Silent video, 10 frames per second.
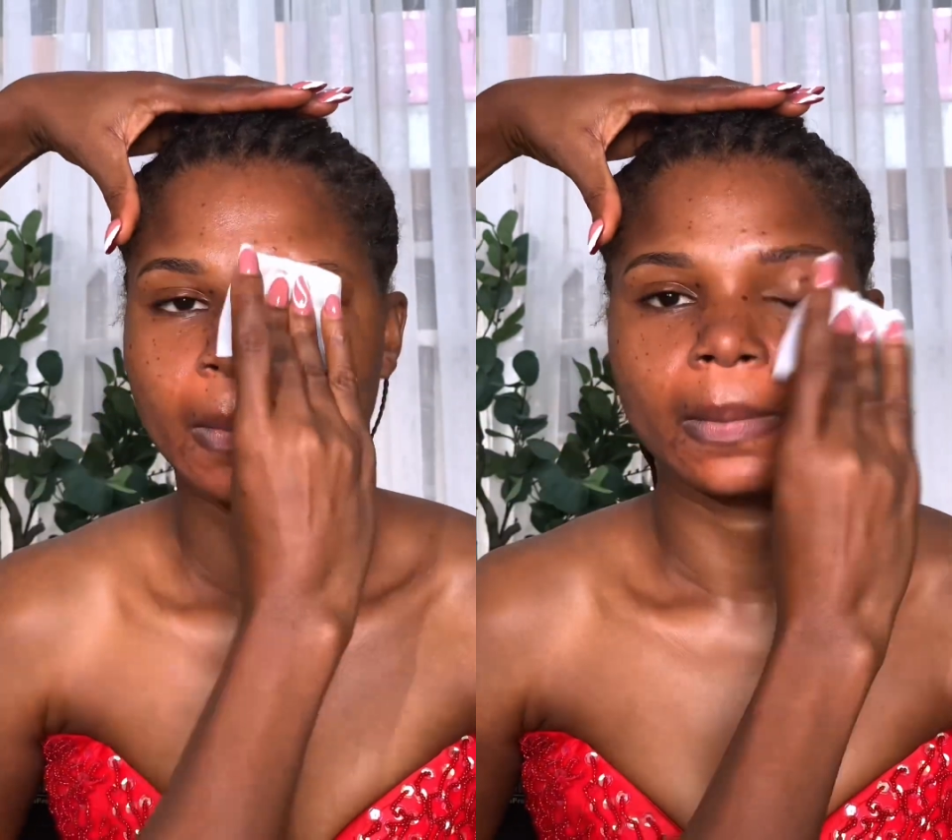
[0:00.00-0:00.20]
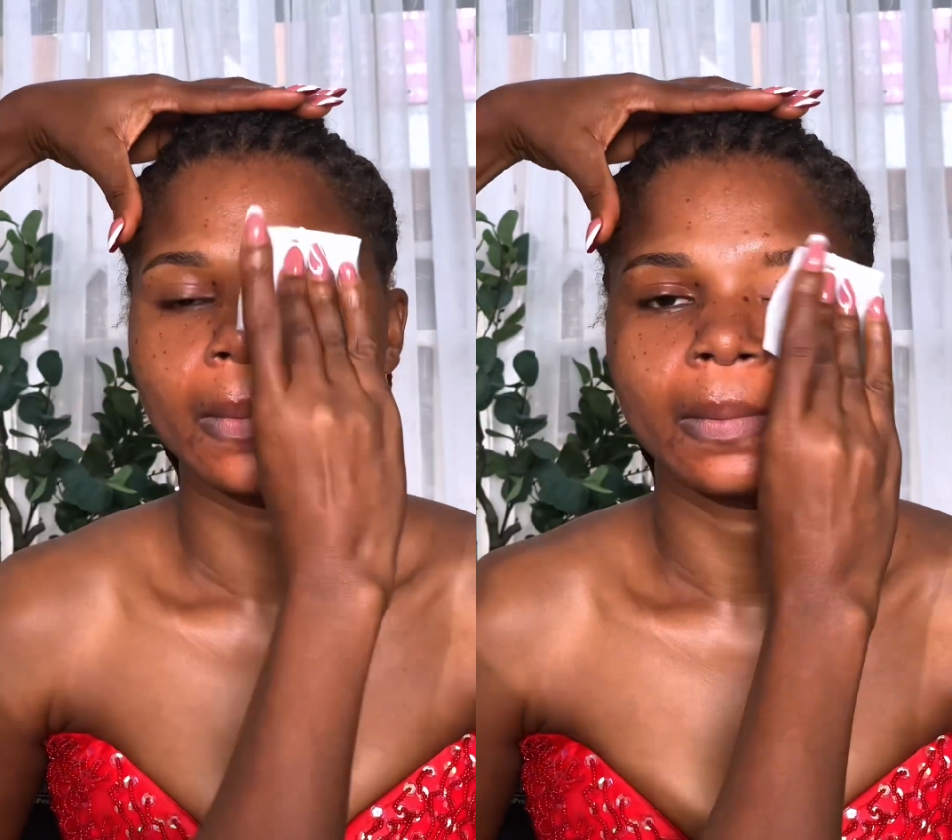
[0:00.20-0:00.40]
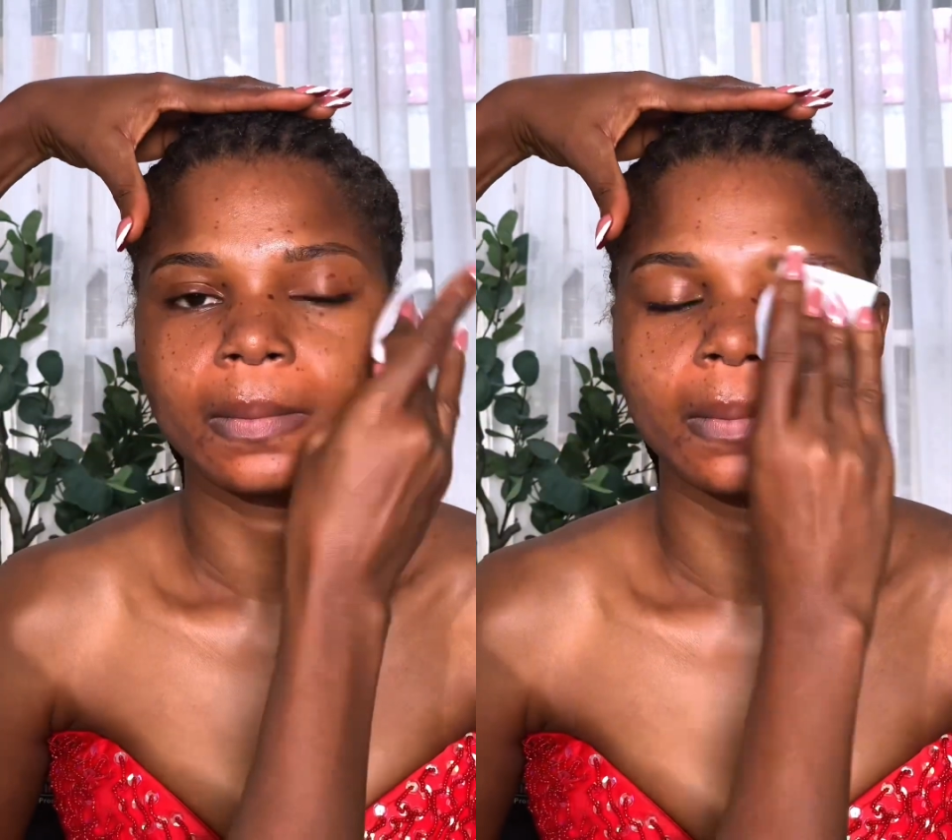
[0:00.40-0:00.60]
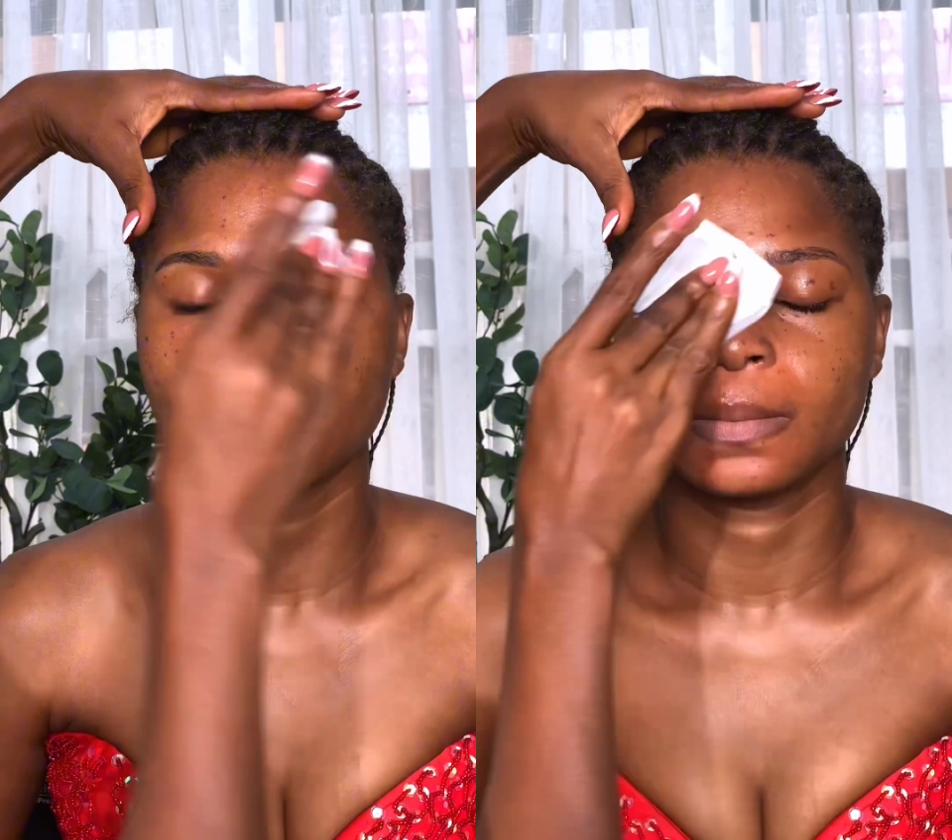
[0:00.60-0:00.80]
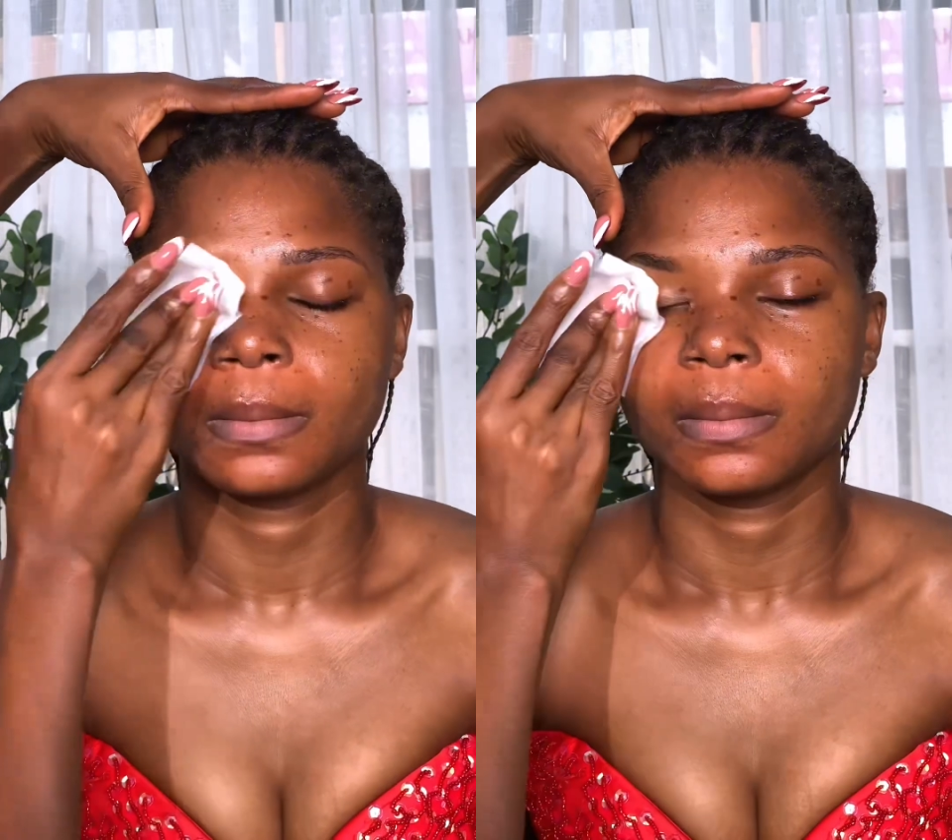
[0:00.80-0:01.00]
cleanser
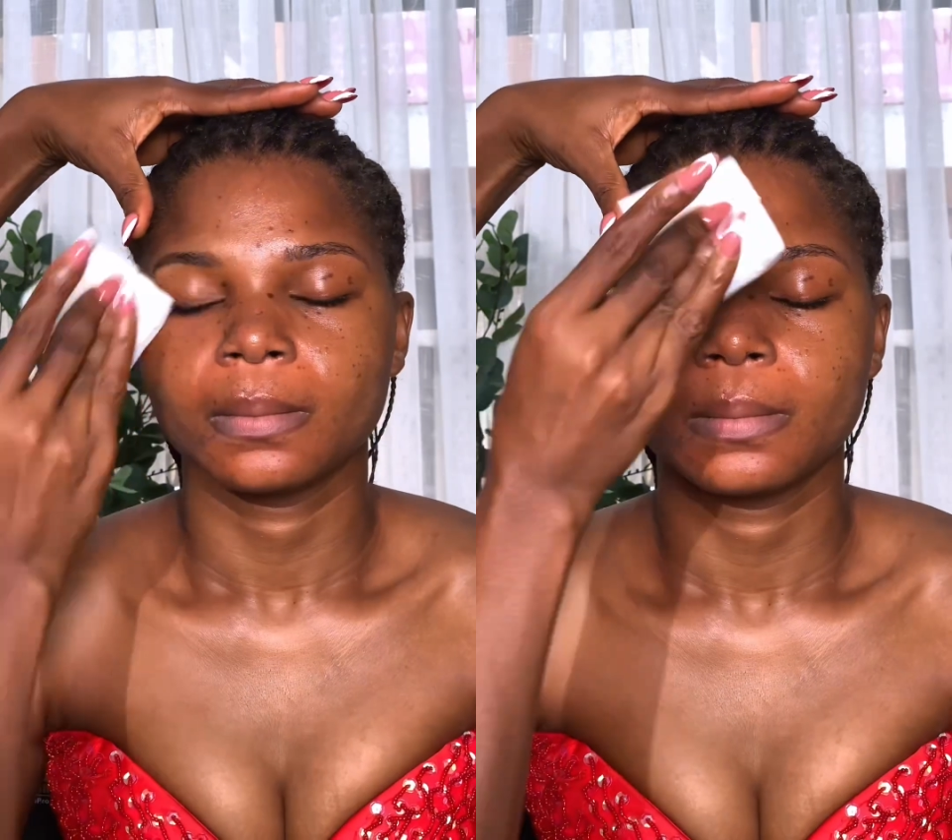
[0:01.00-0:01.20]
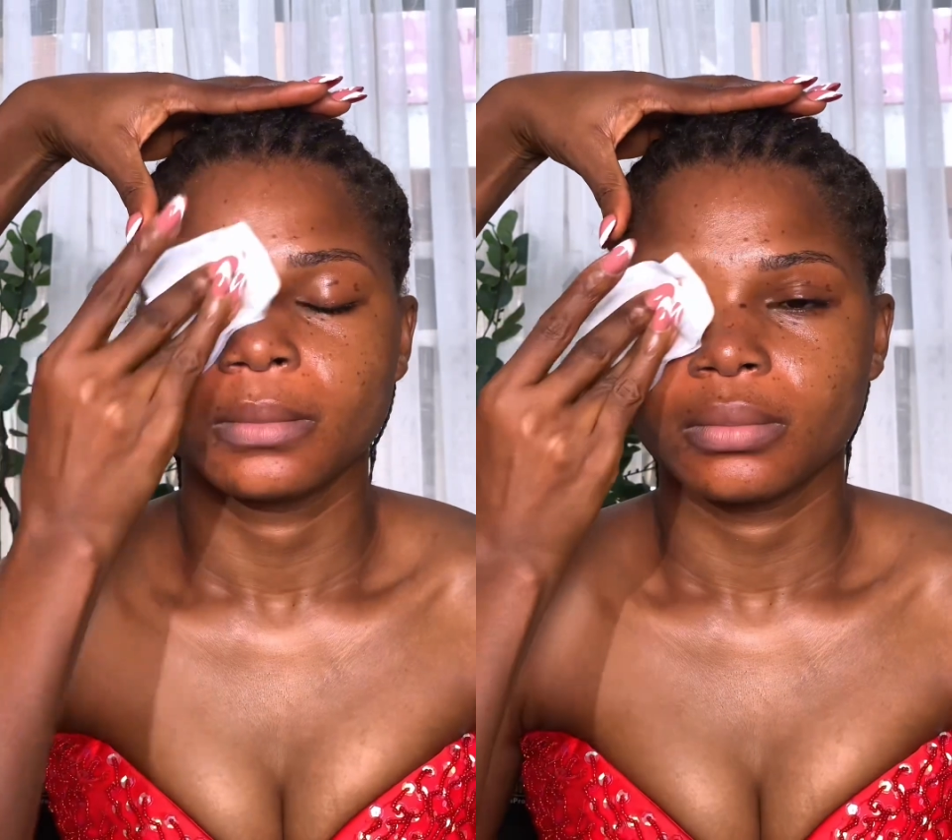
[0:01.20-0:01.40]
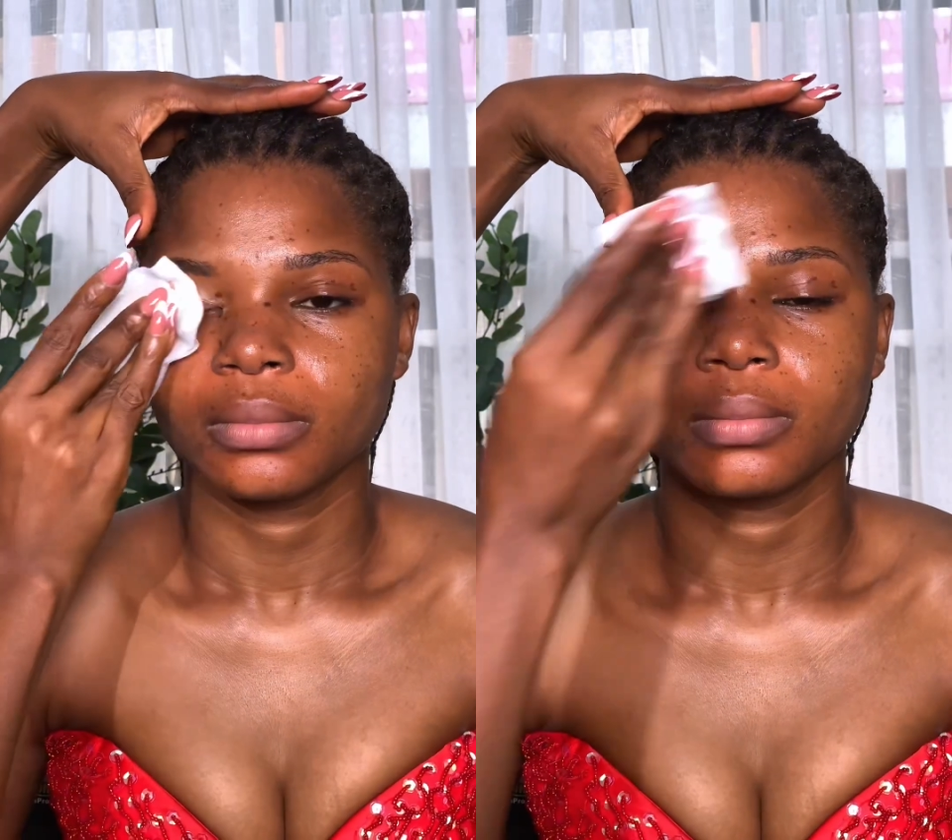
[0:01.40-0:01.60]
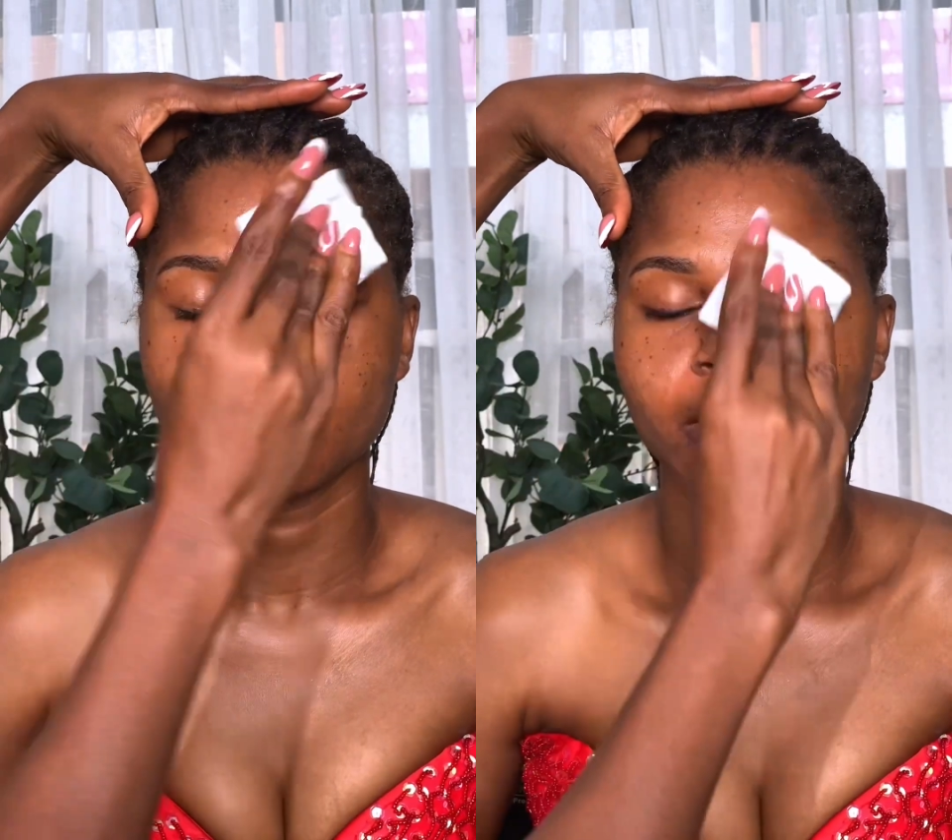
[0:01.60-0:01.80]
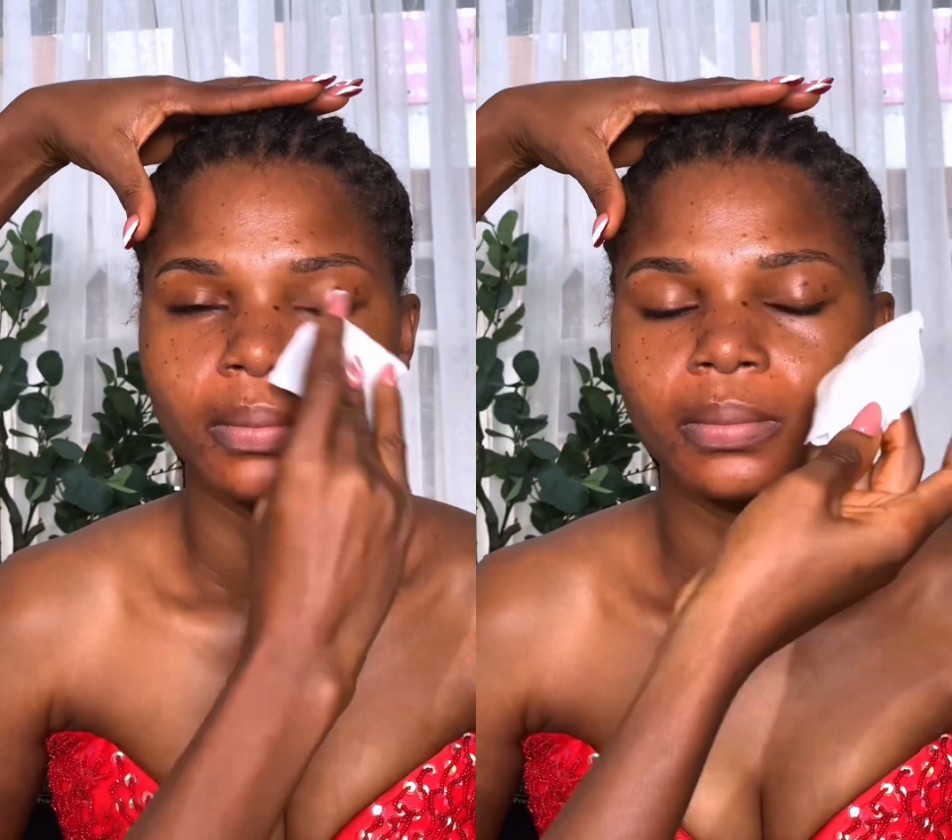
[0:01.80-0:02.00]
because I want all
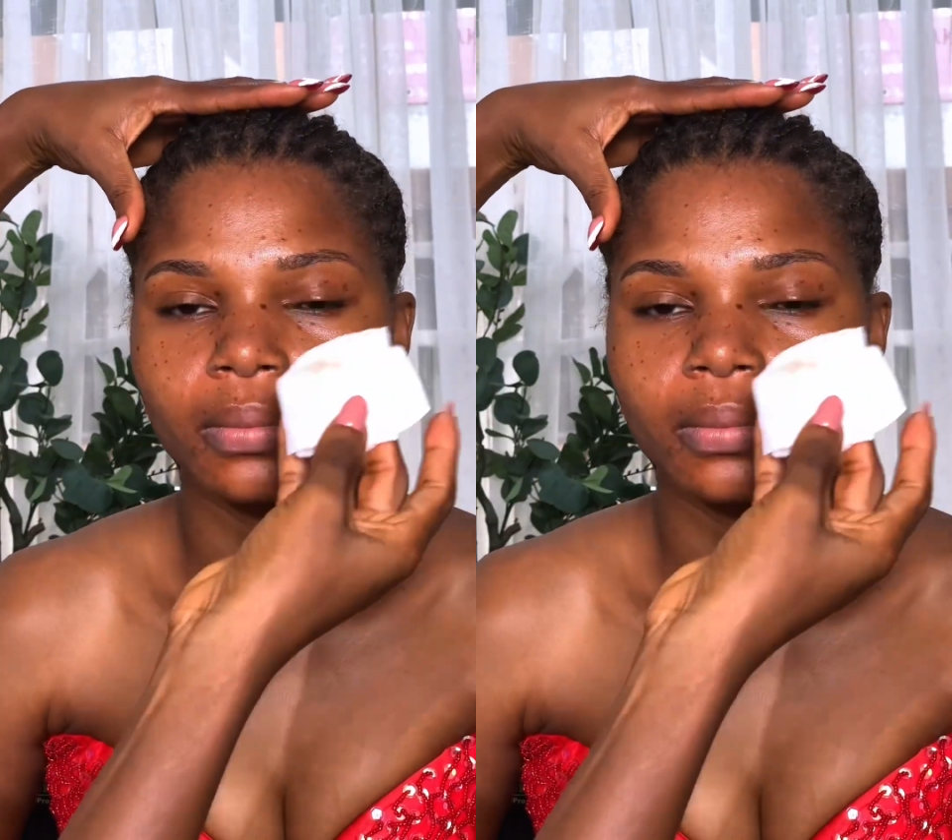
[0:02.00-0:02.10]
the product